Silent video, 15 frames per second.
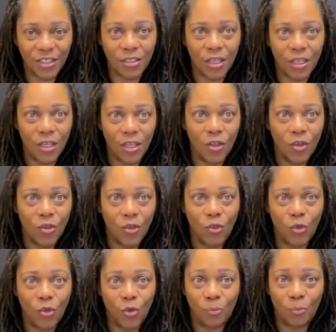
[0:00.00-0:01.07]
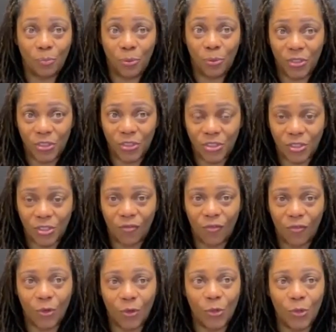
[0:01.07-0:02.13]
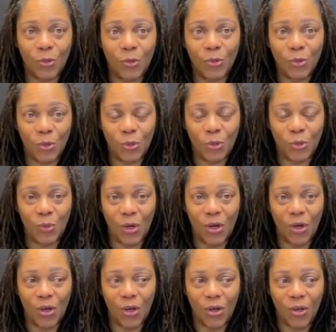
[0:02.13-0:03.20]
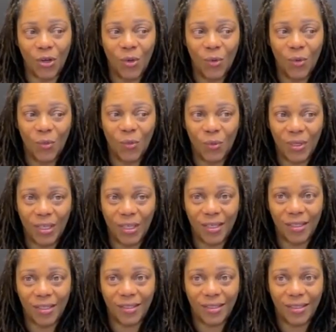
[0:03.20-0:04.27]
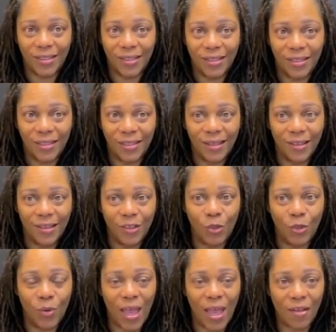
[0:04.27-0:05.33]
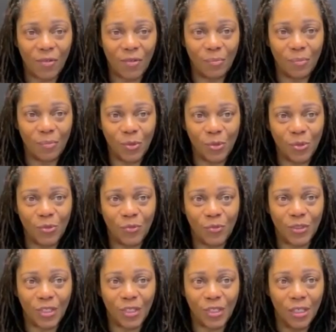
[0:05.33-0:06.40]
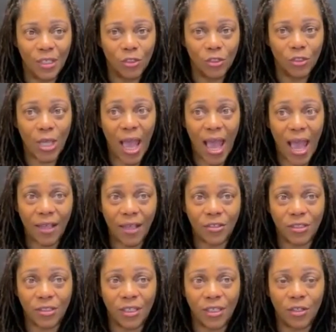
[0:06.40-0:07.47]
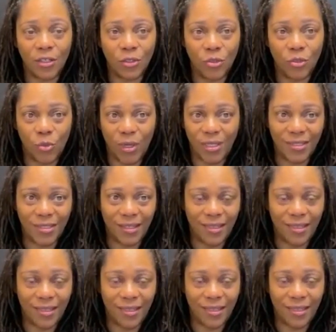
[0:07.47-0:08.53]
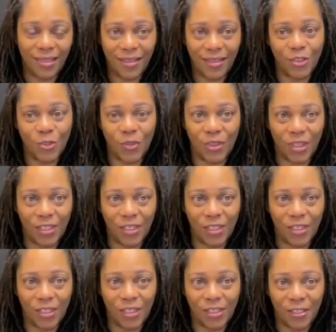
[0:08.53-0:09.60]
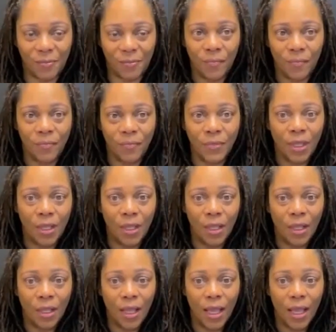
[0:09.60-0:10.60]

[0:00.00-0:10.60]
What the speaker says: your feelings, your push for who you are when you haven't moved to actually address the things that you're thinking?